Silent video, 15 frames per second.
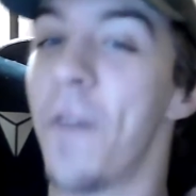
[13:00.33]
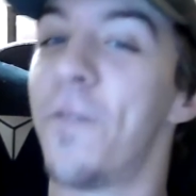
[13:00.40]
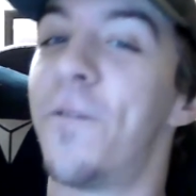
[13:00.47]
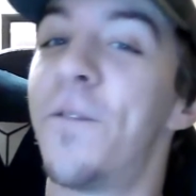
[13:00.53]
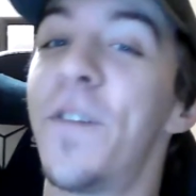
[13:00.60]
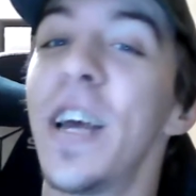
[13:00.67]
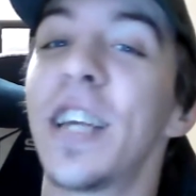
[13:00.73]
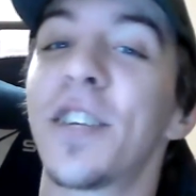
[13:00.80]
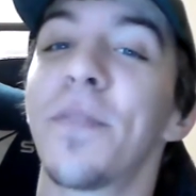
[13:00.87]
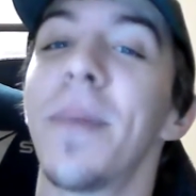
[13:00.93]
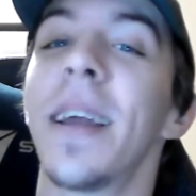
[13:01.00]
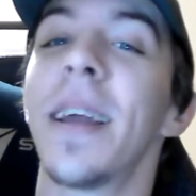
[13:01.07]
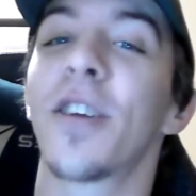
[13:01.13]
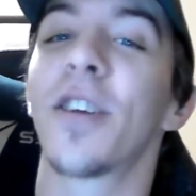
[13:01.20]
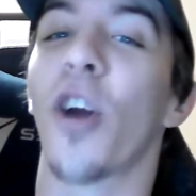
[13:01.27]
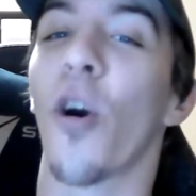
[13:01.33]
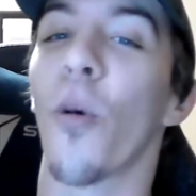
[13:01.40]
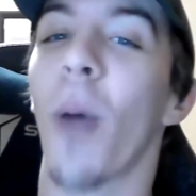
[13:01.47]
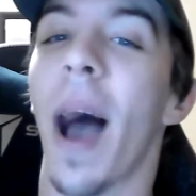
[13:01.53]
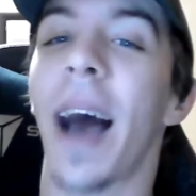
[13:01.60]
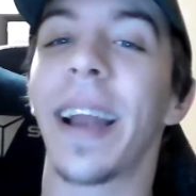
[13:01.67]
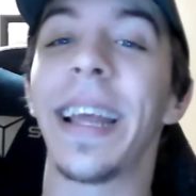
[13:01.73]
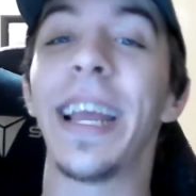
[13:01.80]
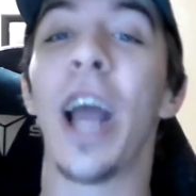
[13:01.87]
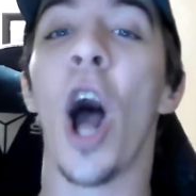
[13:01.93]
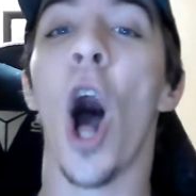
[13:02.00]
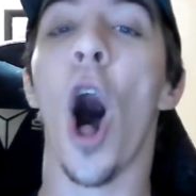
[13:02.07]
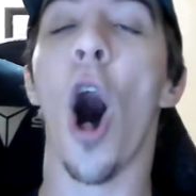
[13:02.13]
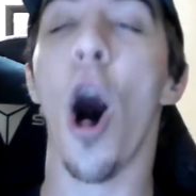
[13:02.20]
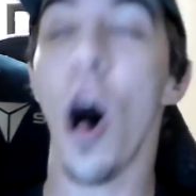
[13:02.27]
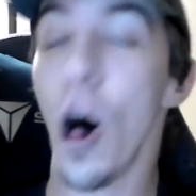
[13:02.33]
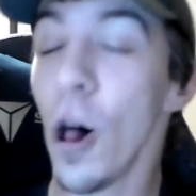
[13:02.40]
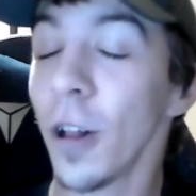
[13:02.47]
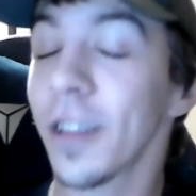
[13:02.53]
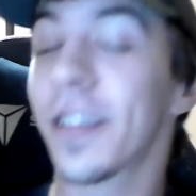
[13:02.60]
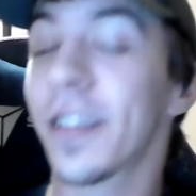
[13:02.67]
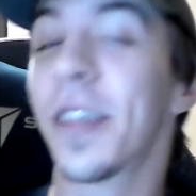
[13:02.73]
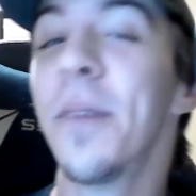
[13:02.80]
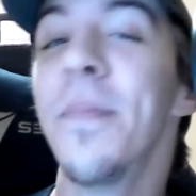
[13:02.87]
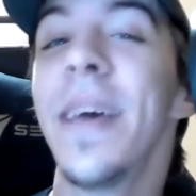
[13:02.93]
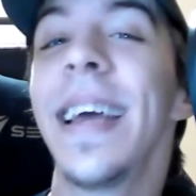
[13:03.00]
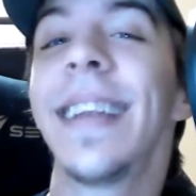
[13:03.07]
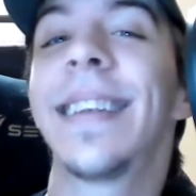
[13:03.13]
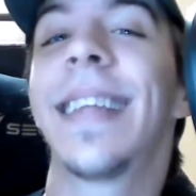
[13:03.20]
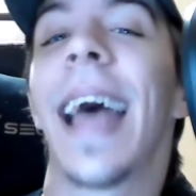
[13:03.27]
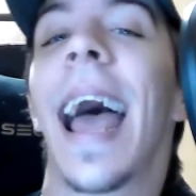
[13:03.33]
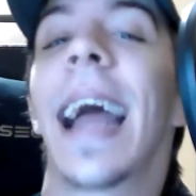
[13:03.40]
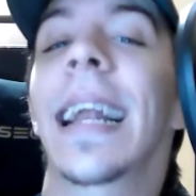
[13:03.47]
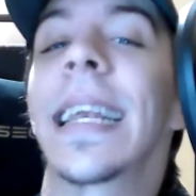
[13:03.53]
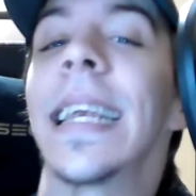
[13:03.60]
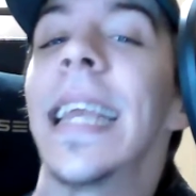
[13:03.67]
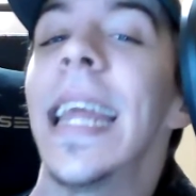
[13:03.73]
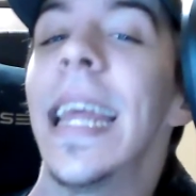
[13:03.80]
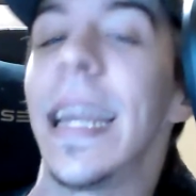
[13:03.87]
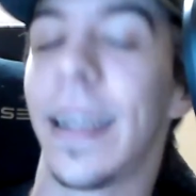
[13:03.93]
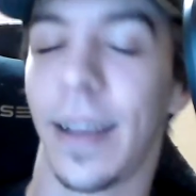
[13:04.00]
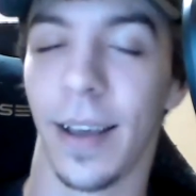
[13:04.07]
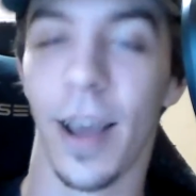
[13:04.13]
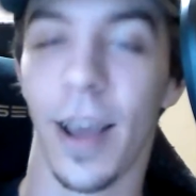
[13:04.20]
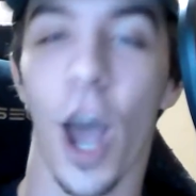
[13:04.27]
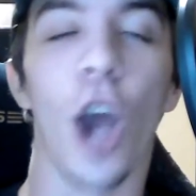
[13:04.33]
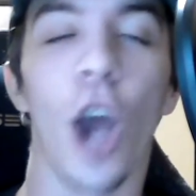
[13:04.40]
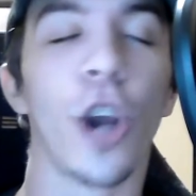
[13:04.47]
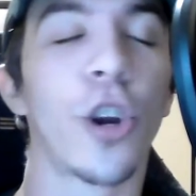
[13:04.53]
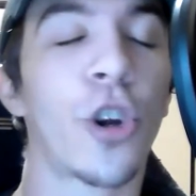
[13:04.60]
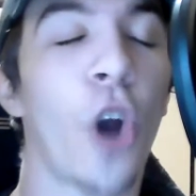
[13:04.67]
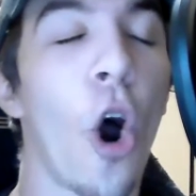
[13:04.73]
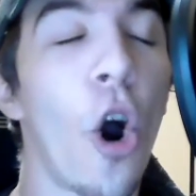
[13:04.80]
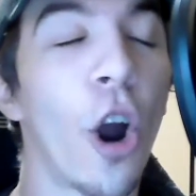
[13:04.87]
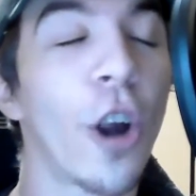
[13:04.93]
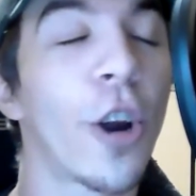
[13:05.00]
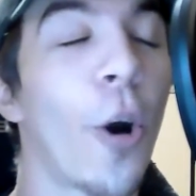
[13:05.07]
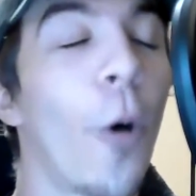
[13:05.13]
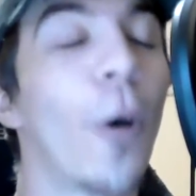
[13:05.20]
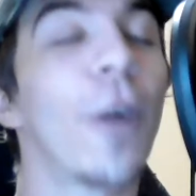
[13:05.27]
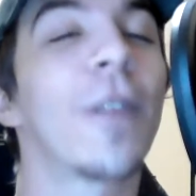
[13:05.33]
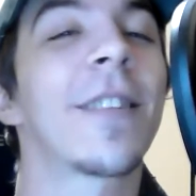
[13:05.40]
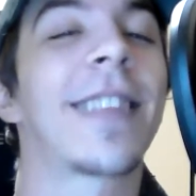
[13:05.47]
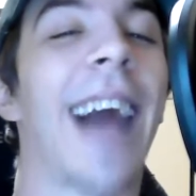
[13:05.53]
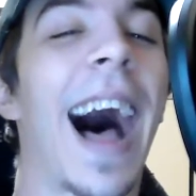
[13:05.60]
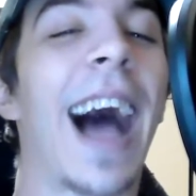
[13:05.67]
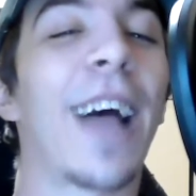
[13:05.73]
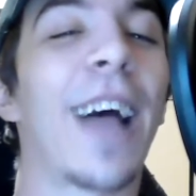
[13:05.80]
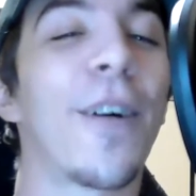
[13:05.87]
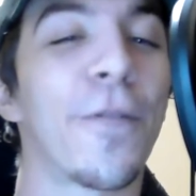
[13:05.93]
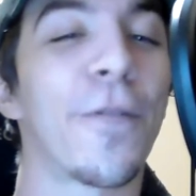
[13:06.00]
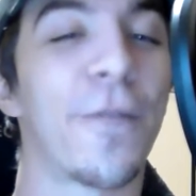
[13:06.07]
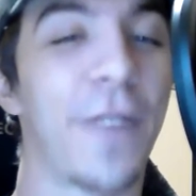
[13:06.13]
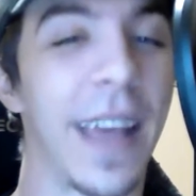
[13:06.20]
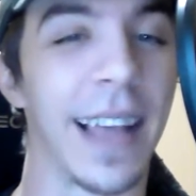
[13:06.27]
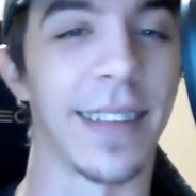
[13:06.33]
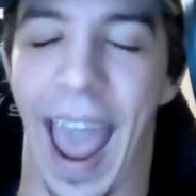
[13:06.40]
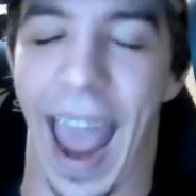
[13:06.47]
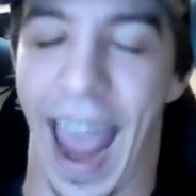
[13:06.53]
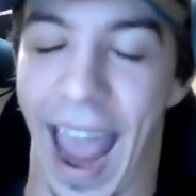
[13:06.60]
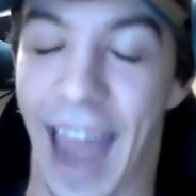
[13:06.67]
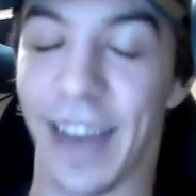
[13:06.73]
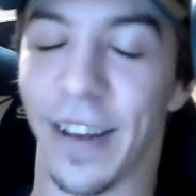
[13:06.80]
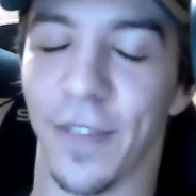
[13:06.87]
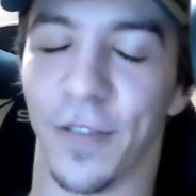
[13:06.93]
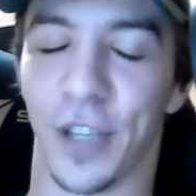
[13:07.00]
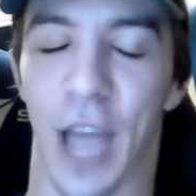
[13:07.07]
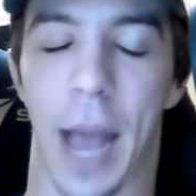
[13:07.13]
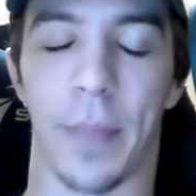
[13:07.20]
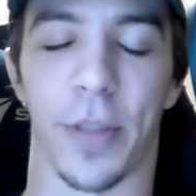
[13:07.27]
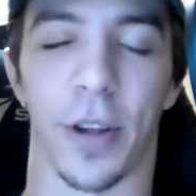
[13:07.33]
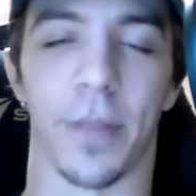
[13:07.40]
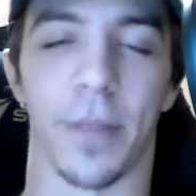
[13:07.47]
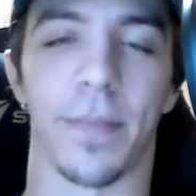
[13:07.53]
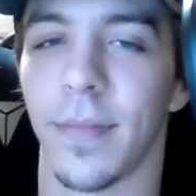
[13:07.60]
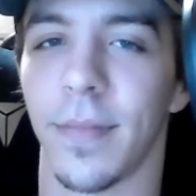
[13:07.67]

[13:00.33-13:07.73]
Fishman Karate Ultimate Technique. Gargoyle Tile Fist. End of chapter.